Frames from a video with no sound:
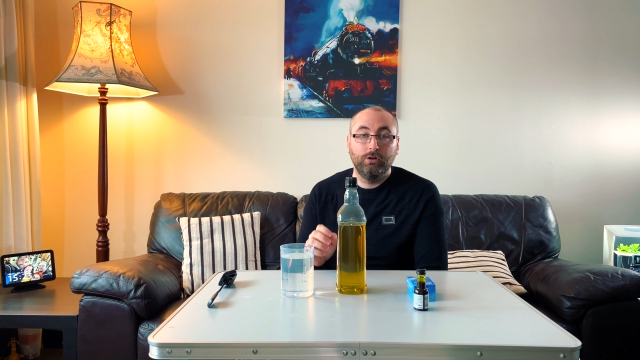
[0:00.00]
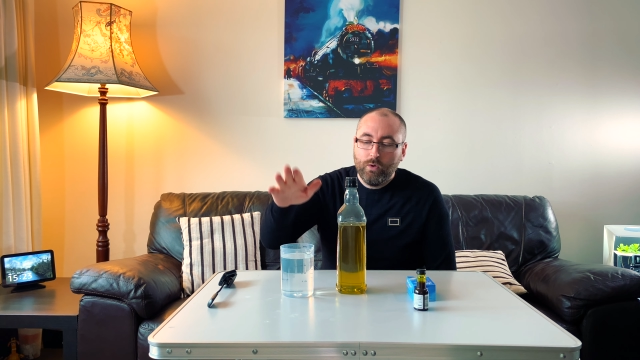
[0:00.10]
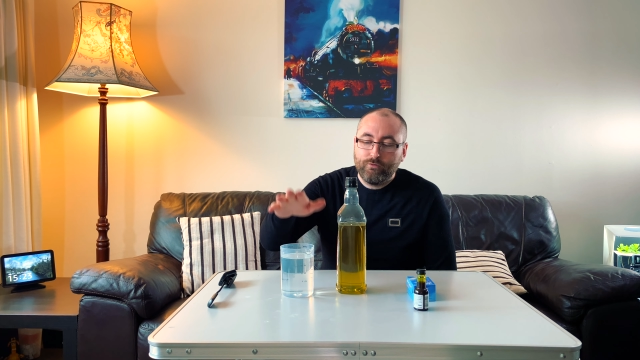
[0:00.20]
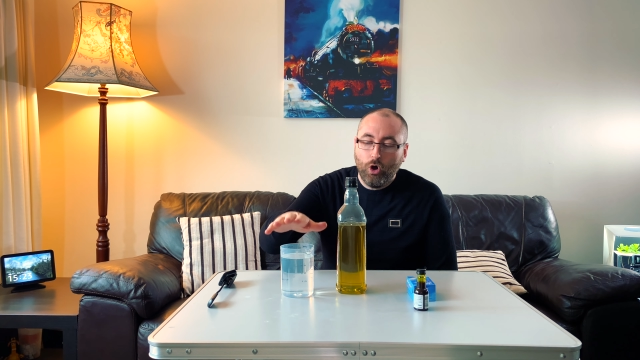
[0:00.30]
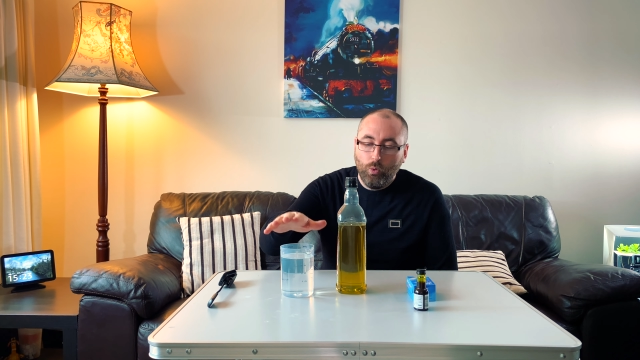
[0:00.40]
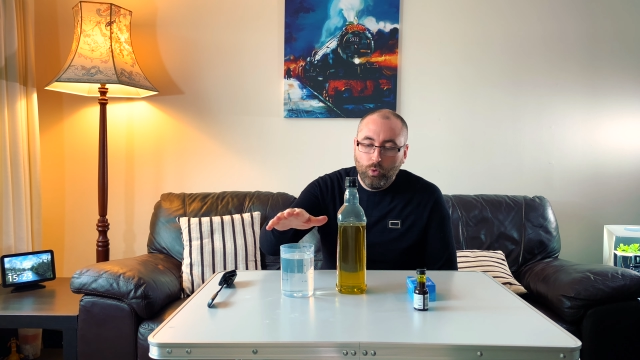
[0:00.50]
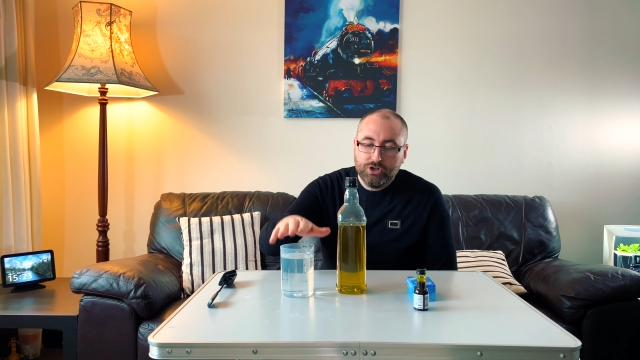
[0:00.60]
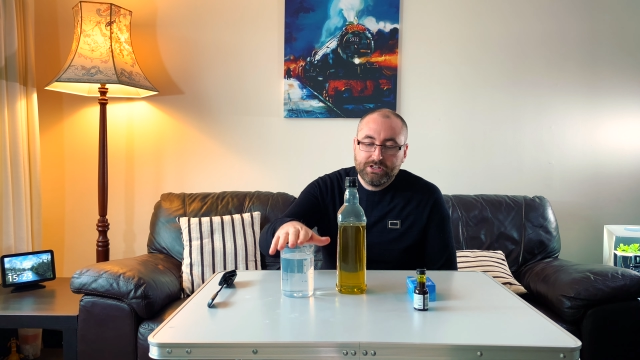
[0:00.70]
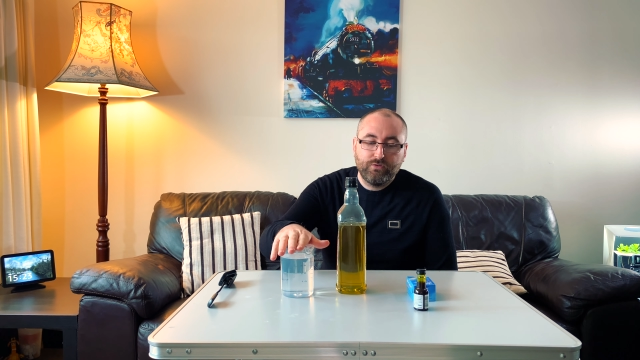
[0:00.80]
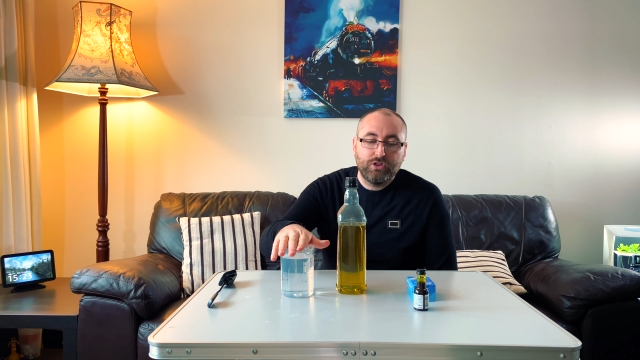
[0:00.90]
We've got
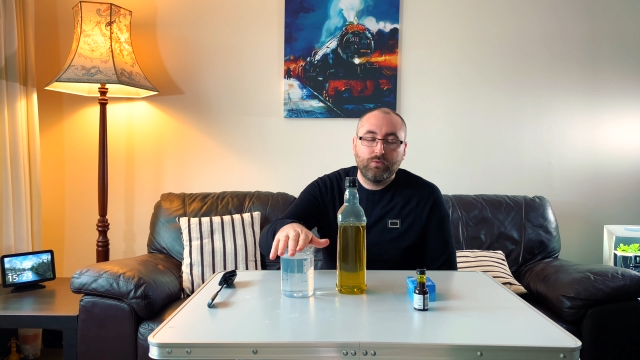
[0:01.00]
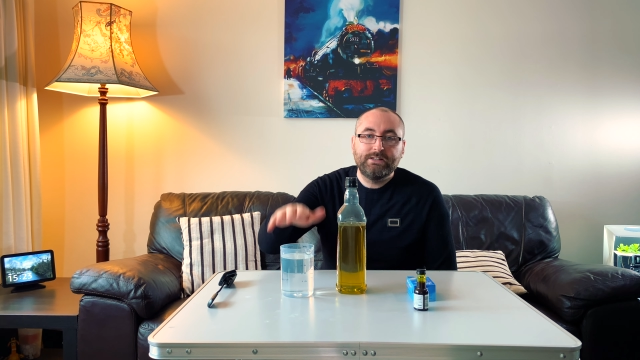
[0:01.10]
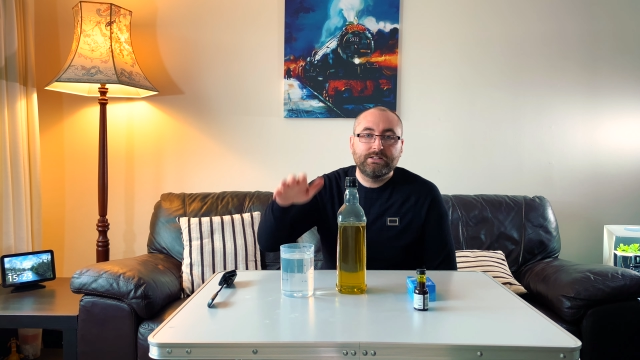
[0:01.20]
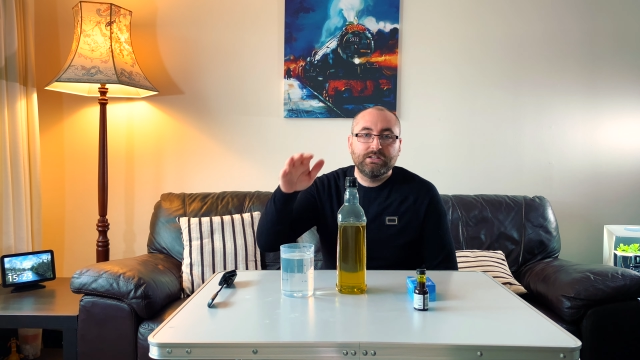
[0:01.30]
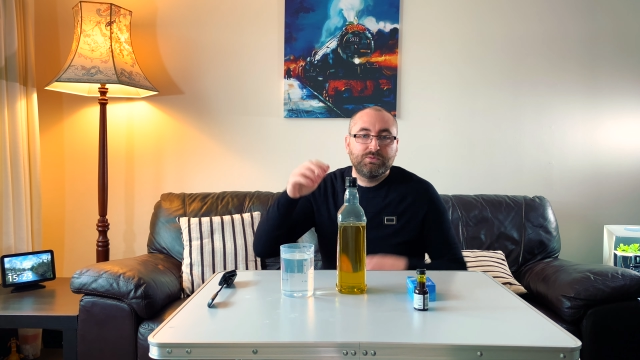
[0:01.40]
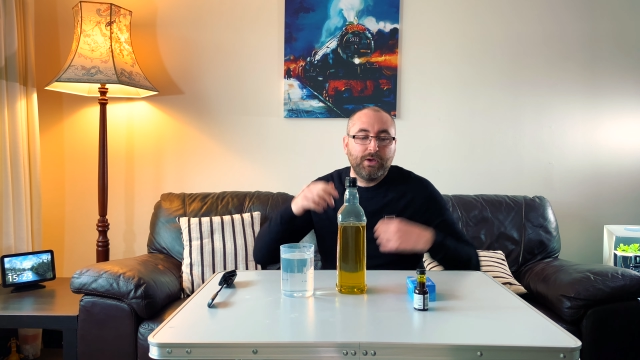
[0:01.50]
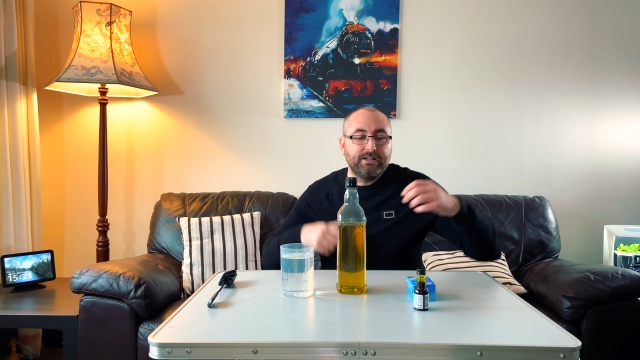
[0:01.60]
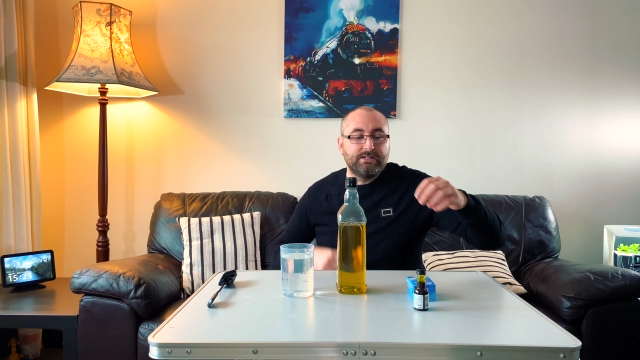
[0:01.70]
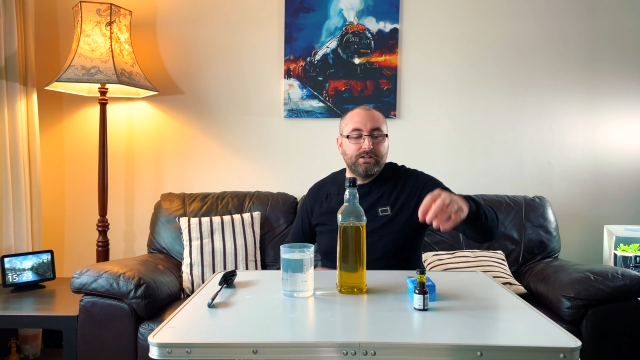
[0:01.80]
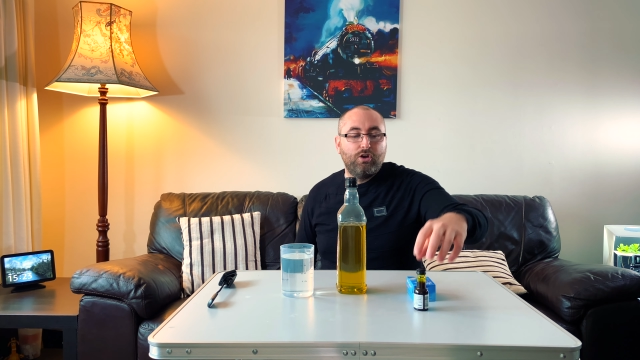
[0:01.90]
water for the rest of the
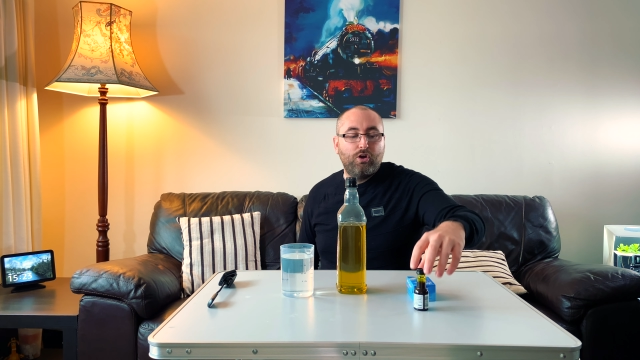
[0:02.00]
space,